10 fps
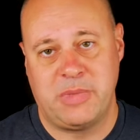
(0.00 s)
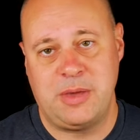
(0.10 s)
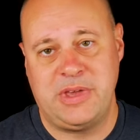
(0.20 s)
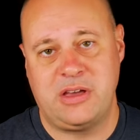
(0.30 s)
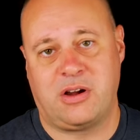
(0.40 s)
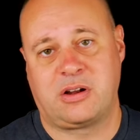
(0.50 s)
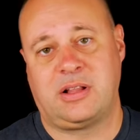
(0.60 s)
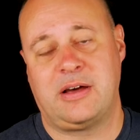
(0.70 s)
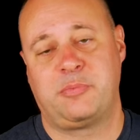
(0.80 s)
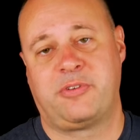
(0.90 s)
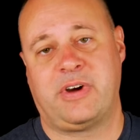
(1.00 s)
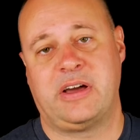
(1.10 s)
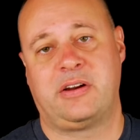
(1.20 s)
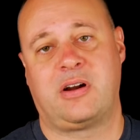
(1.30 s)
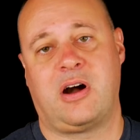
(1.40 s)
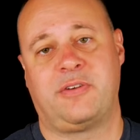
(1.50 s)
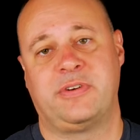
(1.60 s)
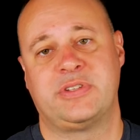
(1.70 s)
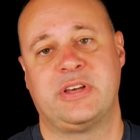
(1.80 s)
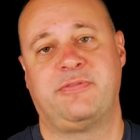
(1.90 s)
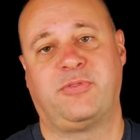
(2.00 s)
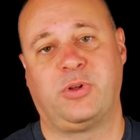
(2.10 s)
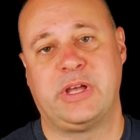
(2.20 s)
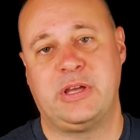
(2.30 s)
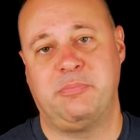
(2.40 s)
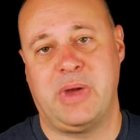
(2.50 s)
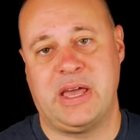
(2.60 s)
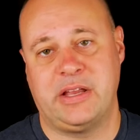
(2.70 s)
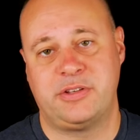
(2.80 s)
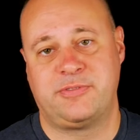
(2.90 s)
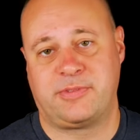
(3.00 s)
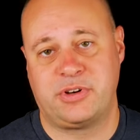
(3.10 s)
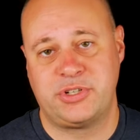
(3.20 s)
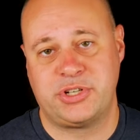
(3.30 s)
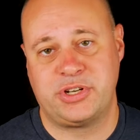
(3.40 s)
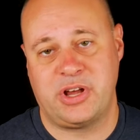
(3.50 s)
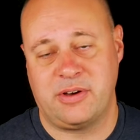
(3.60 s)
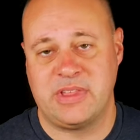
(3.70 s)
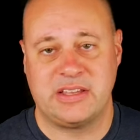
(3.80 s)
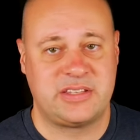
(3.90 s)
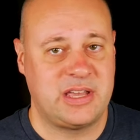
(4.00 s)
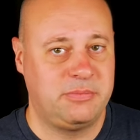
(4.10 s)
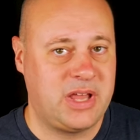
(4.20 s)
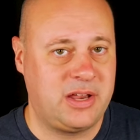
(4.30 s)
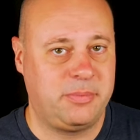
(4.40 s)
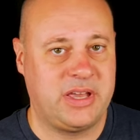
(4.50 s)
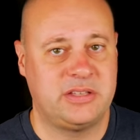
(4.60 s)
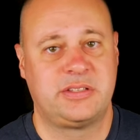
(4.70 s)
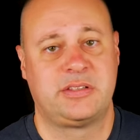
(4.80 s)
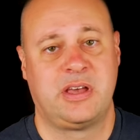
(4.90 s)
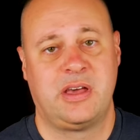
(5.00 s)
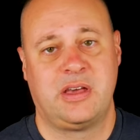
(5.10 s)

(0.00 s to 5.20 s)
maybe our cloud provider offers a fully managed version of that same database.